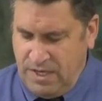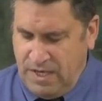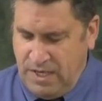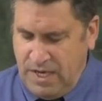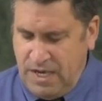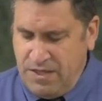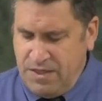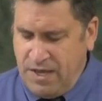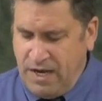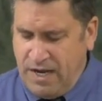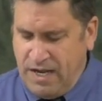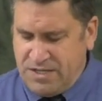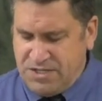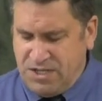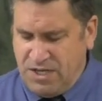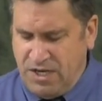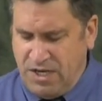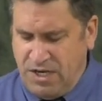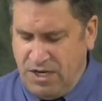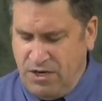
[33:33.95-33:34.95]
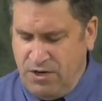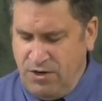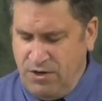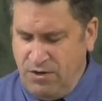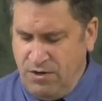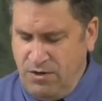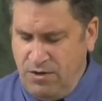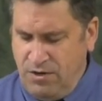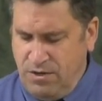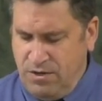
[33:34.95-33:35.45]
He that has an
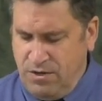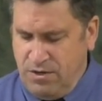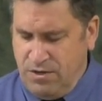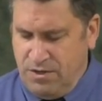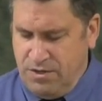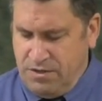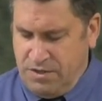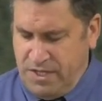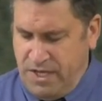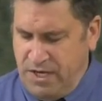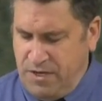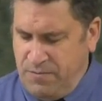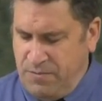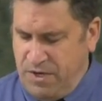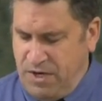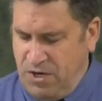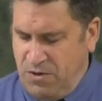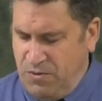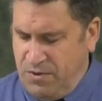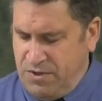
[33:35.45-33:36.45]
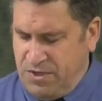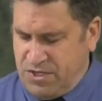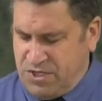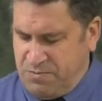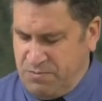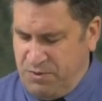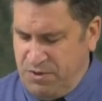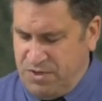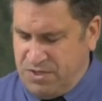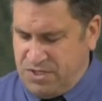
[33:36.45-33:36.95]
ear, let him hear what the
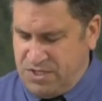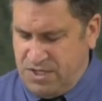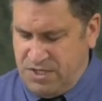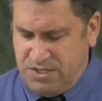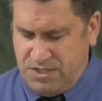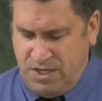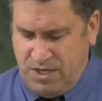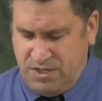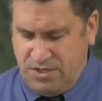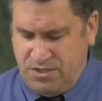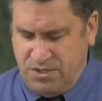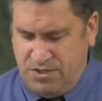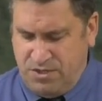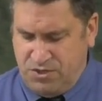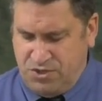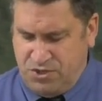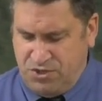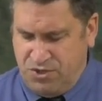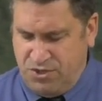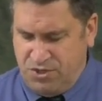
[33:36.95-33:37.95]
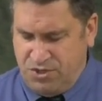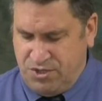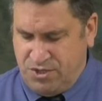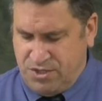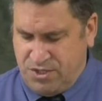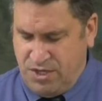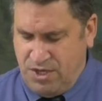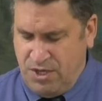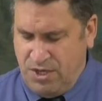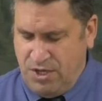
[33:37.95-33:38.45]
Spirit says unto the
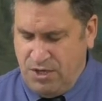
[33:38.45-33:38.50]
churches.